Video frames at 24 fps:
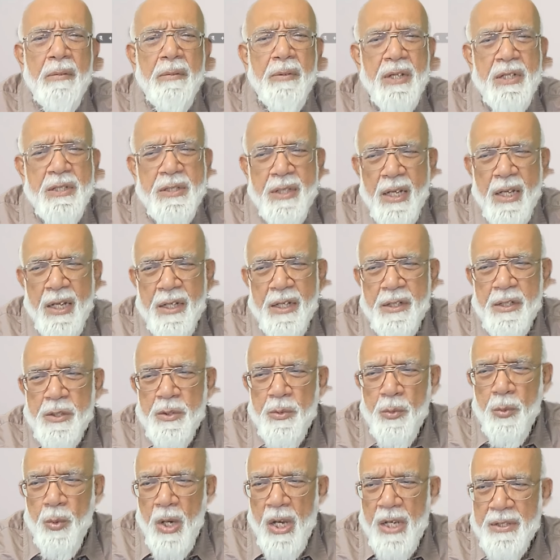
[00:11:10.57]
We say it
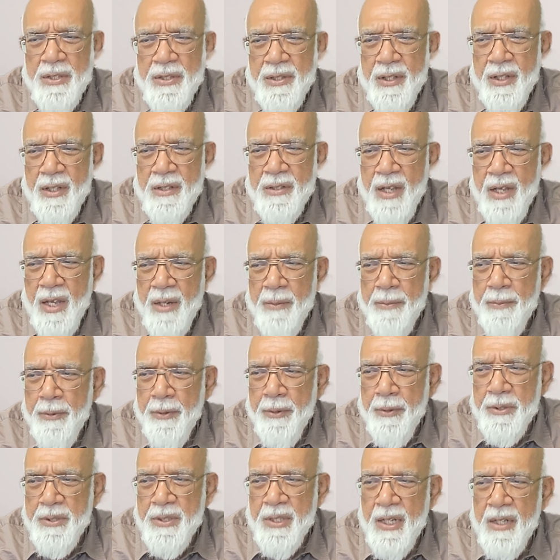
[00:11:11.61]
is vasanas, are
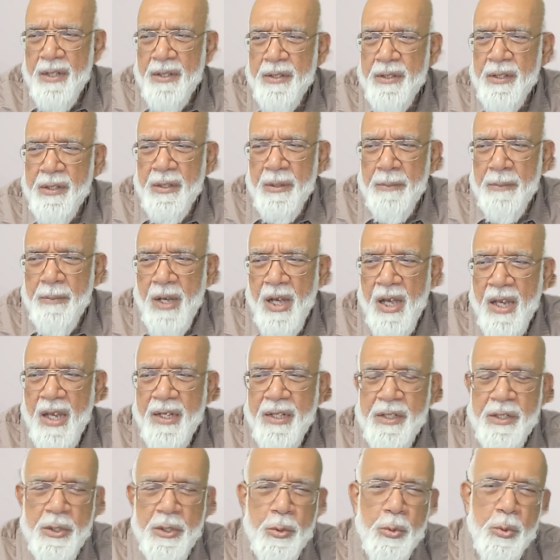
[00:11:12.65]
present in the
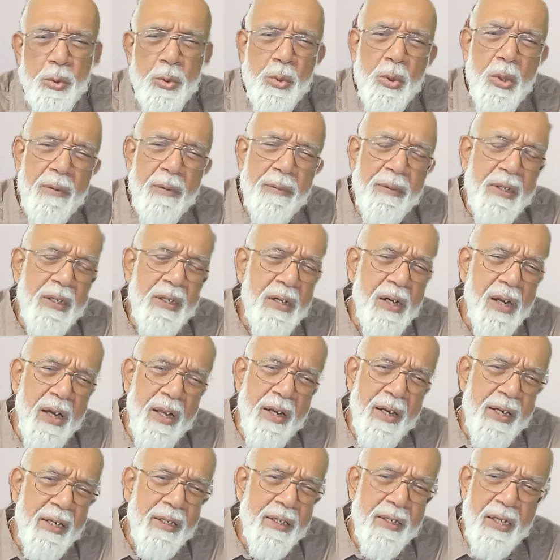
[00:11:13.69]
mind due to our
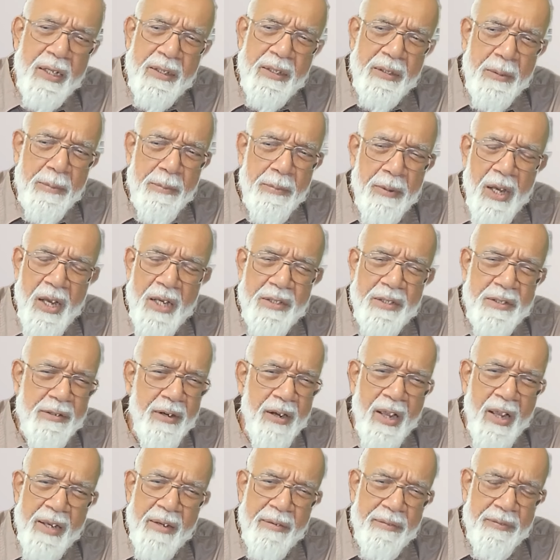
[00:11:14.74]
current and the
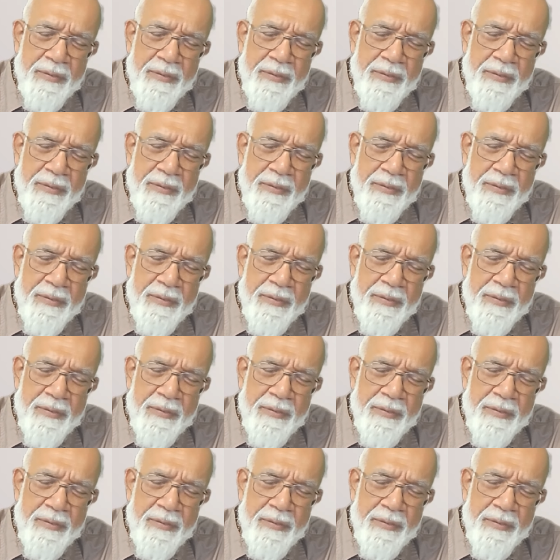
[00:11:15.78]
past life.